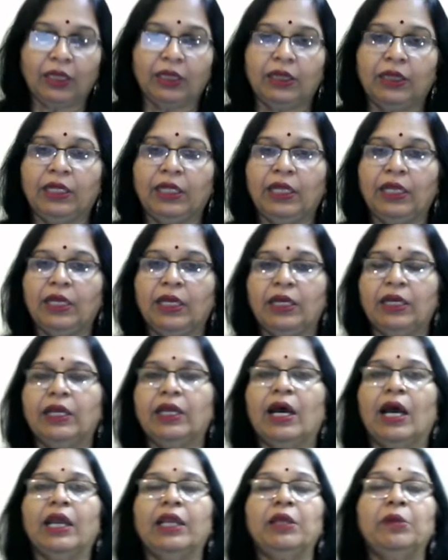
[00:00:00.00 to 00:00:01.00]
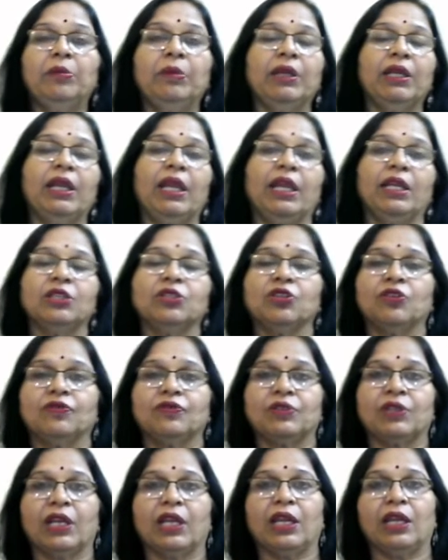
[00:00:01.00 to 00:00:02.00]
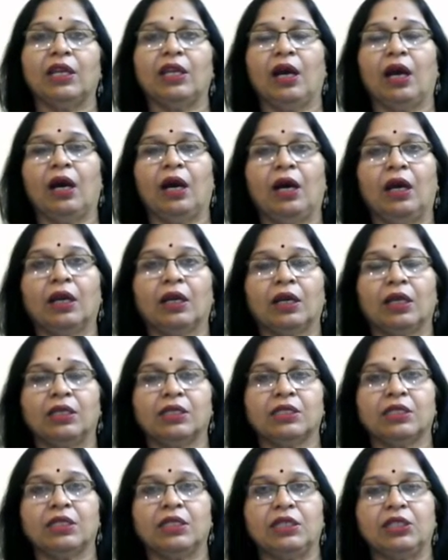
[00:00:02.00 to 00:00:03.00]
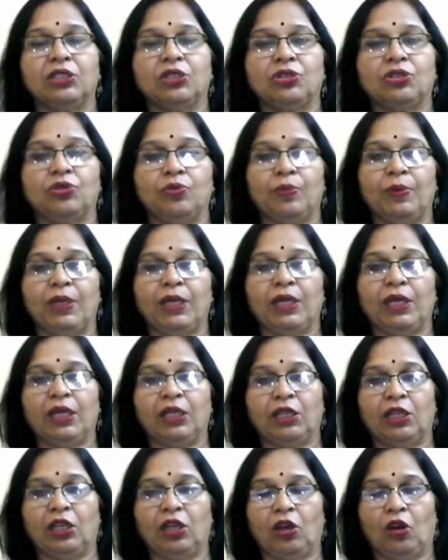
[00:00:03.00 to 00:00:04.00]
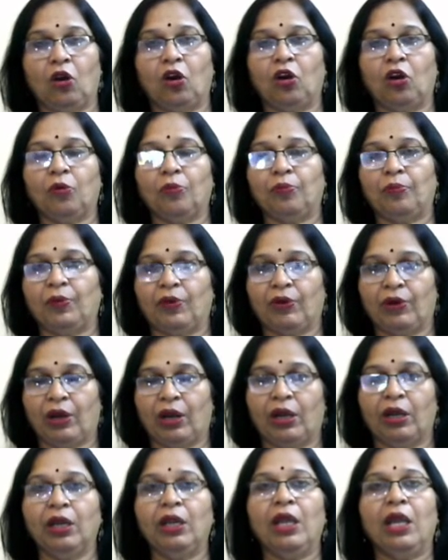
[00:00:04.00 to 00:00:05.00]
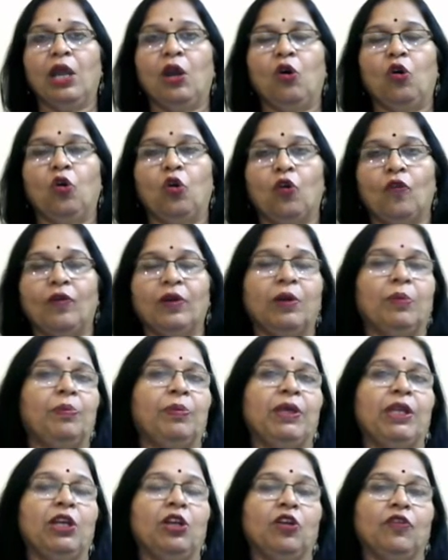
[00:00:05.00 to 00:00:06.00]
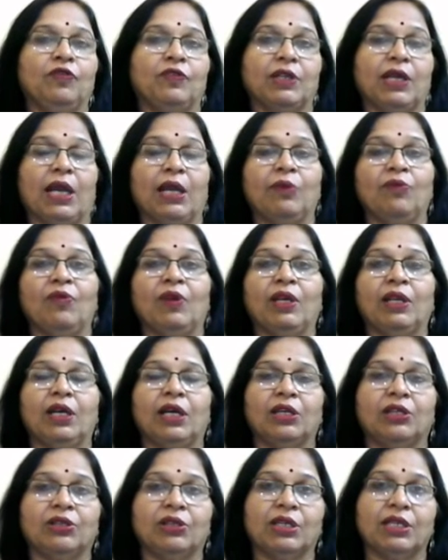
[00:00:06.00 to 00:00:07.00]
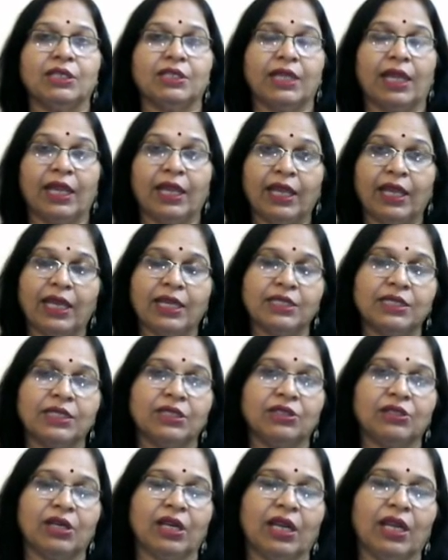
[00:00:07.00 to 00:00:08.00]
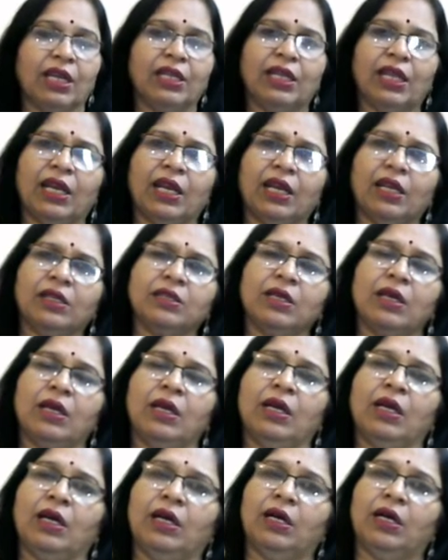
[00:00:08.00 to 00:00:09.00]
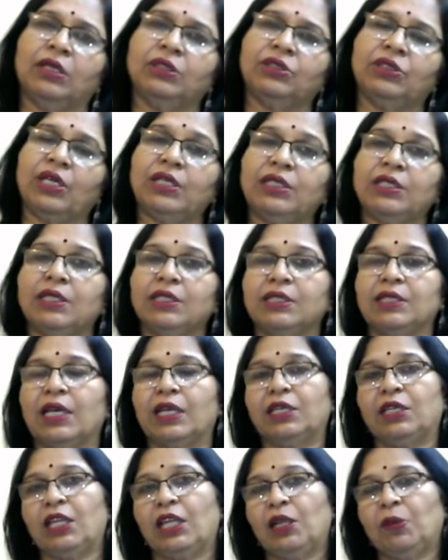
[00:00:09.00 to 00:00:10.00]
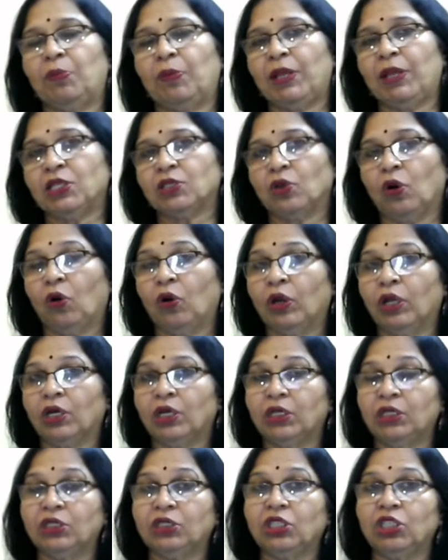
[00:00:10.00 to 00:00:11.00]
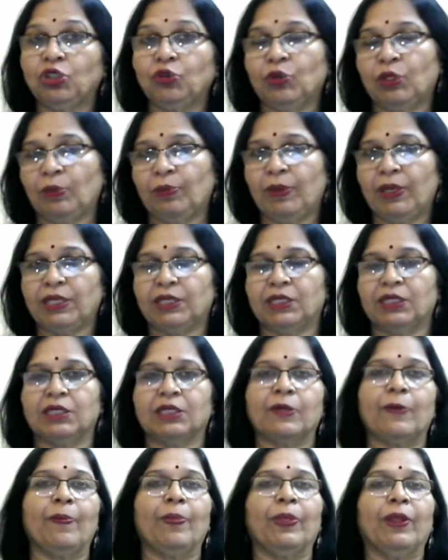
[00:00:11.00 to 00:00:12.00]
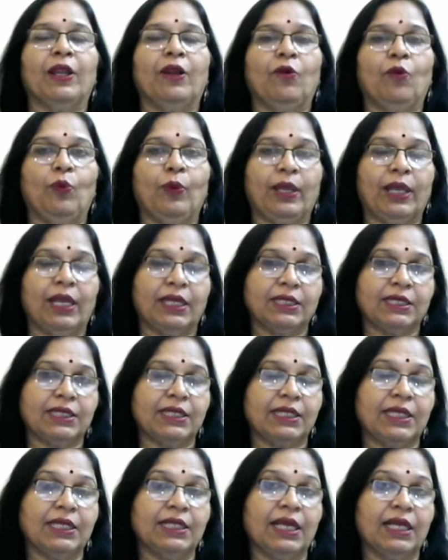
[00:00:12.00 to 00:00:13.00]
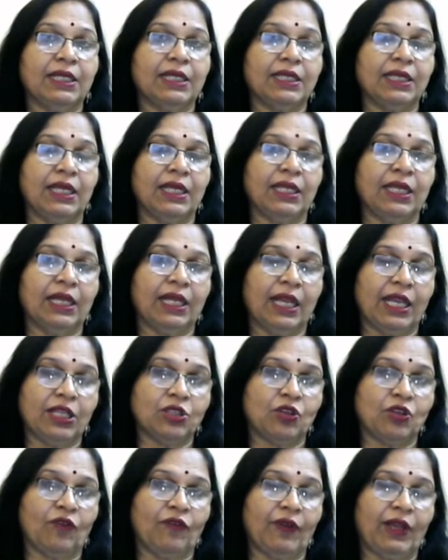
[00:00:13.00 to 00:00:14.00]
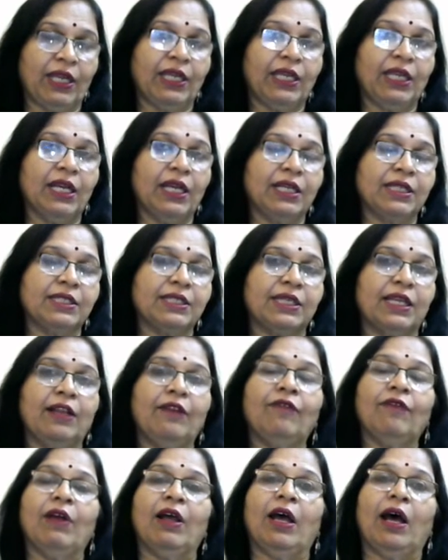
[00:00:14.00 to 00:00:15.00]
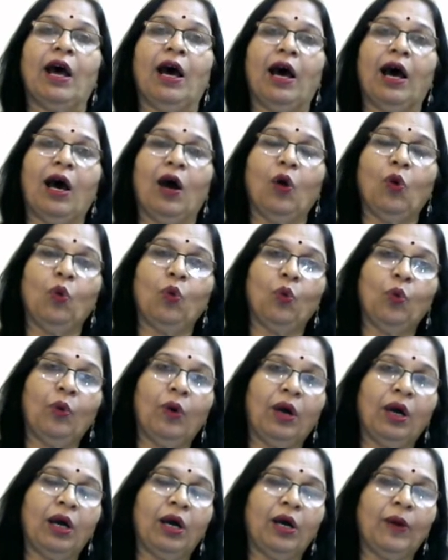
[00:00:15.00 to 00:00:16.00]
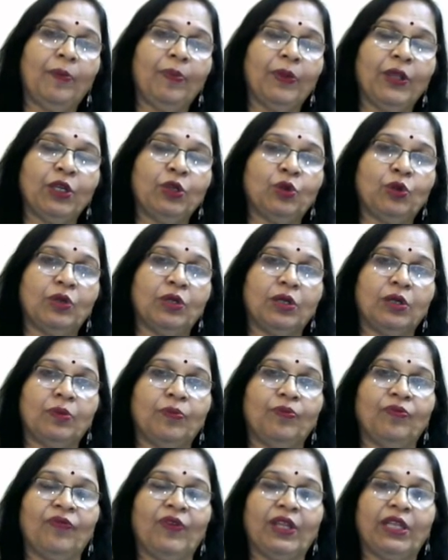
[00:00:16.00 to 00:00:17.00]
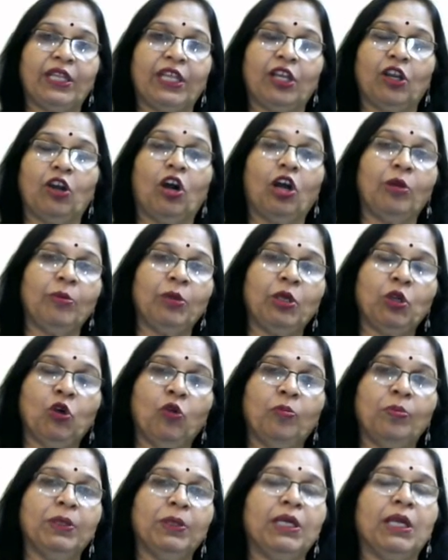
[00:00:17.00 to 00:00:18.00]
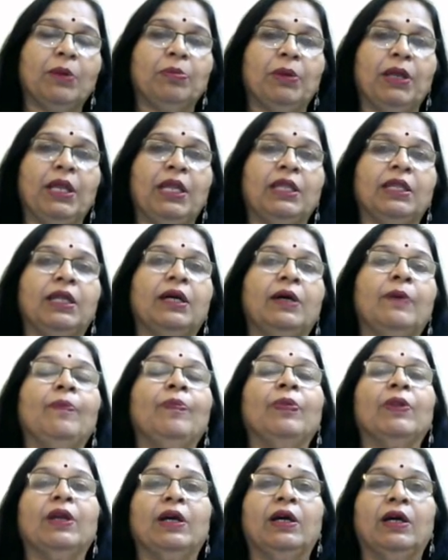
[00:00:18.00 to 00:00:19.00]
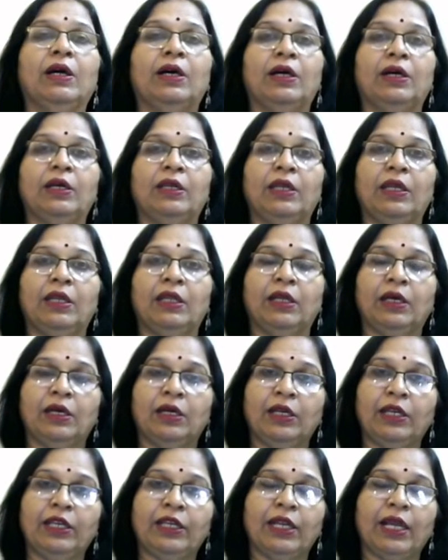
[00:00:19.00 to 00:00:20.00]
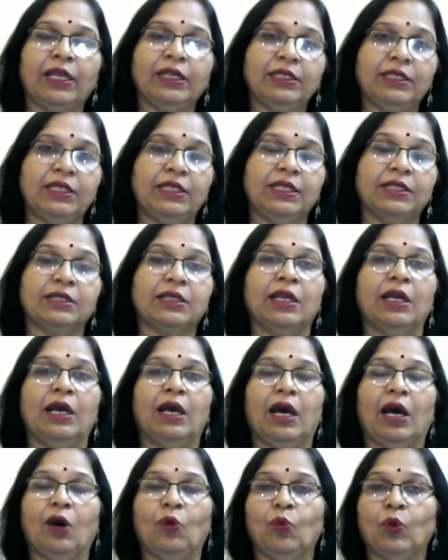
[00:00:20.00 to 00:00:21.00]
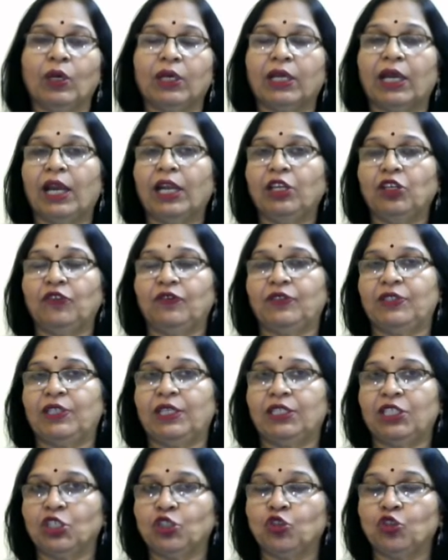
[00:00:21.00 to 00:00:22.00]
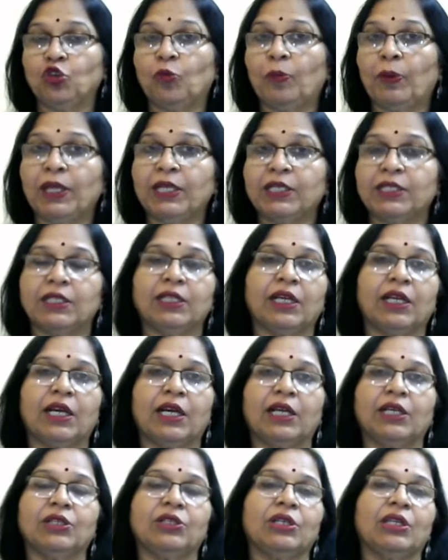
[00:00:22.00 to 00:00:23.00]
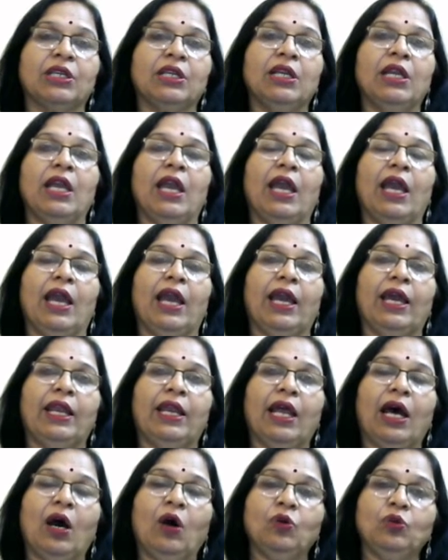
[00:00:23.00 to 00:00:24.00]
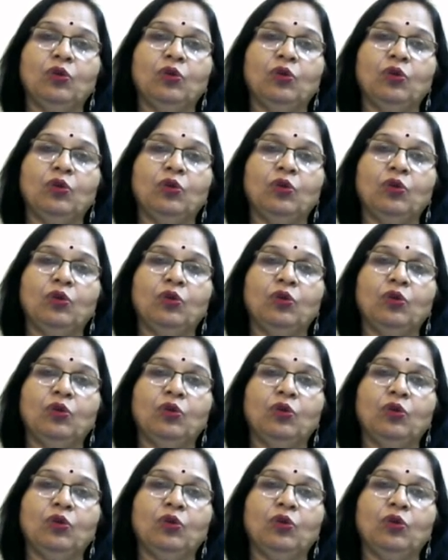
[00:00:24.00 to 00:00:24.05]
The dynamic gains of trade are considered to be in the long run. Over a period of time, when countries engage in trade, there are changes that take place on a continual basis. We can see that in the case of India itself, how when the economy opened up in the early 90s, what kind of changes took place in the country, and how